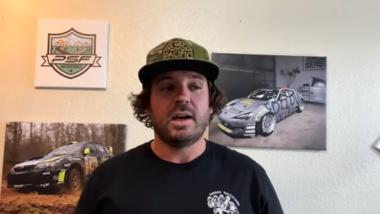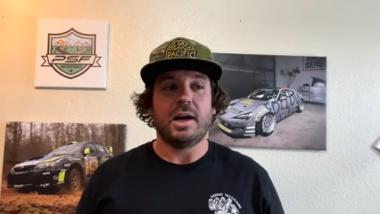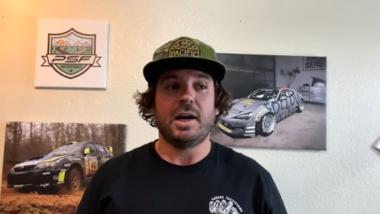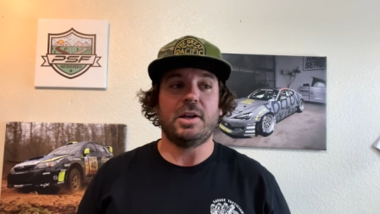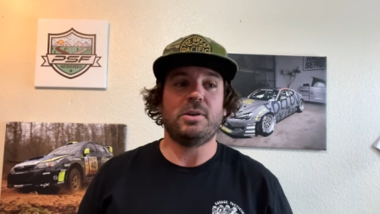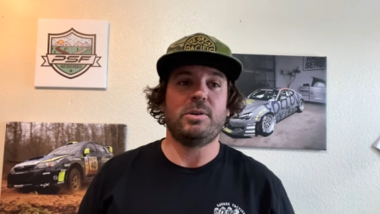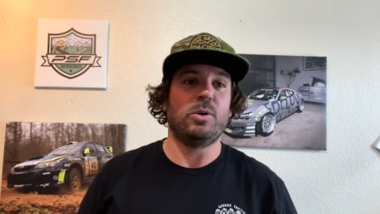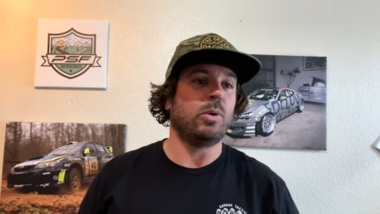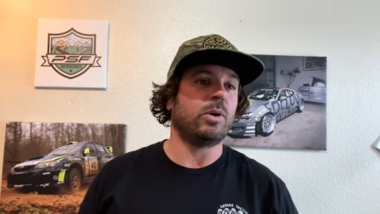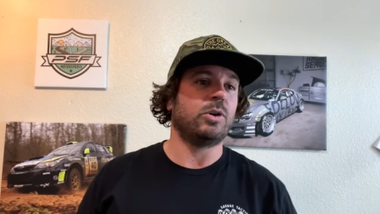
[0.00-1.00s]
uh,
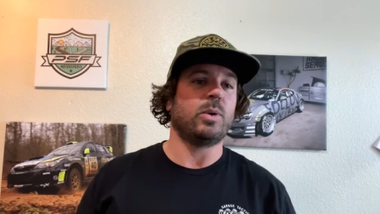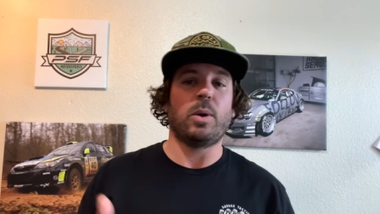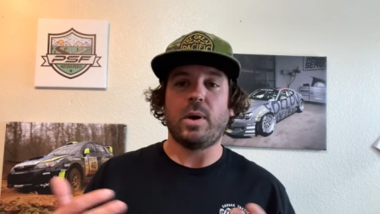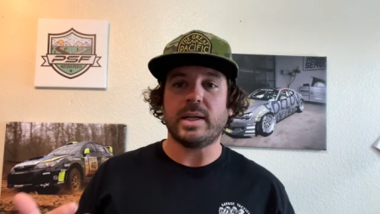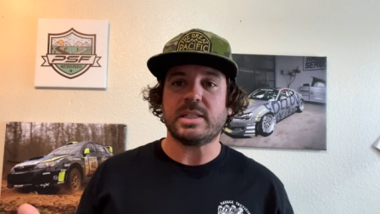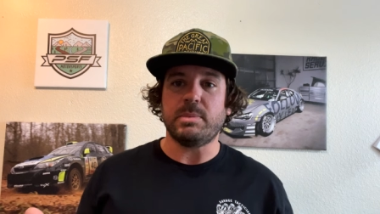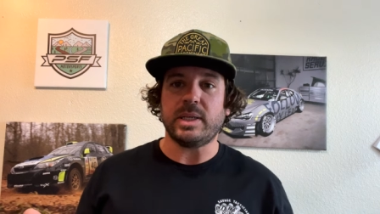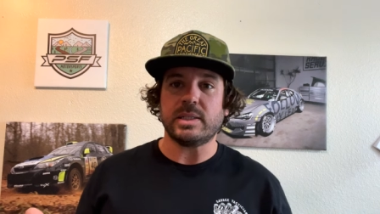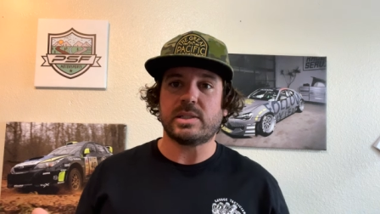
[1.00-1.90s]
nor do I want to be.